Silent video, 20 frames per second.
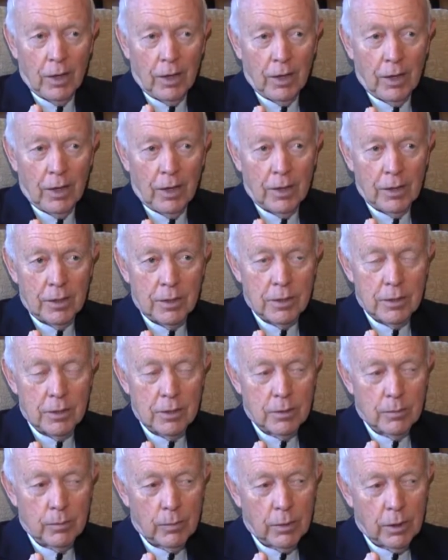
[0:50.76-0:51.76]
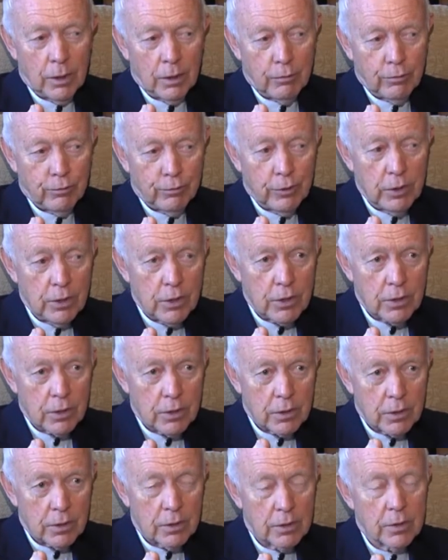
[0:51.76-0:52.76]
And my
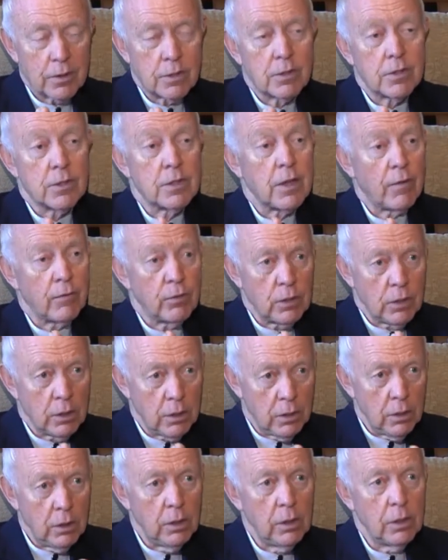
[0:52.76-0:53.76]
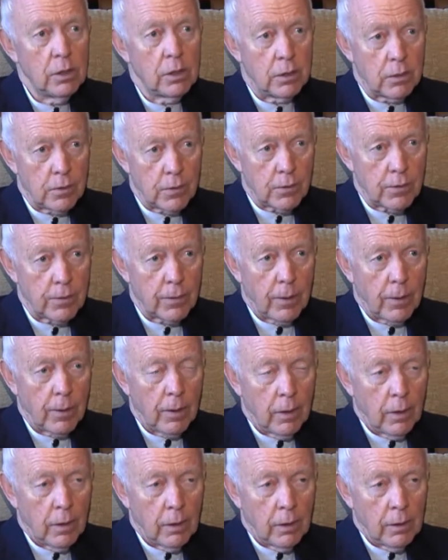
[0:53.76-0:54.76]
first 70 years
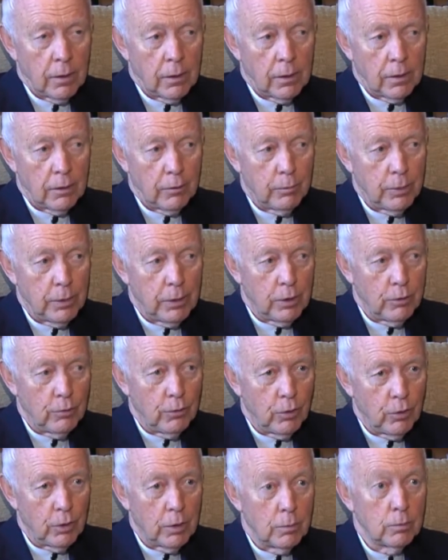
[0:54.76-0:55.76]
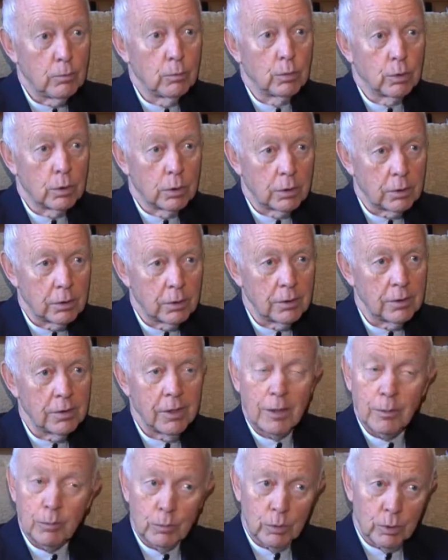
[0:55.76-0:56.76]
have been devoted more
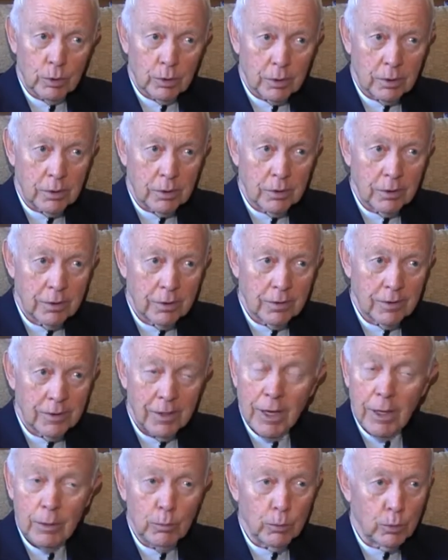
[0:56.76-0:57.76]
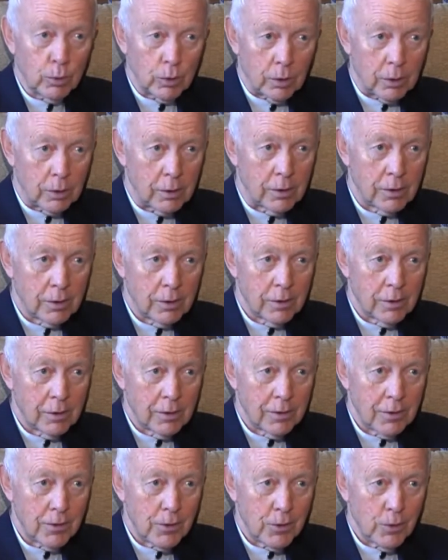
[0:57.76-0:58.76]
and more and more
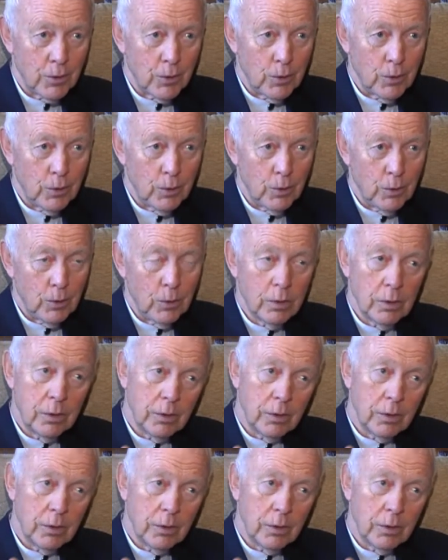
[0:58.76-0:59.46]
to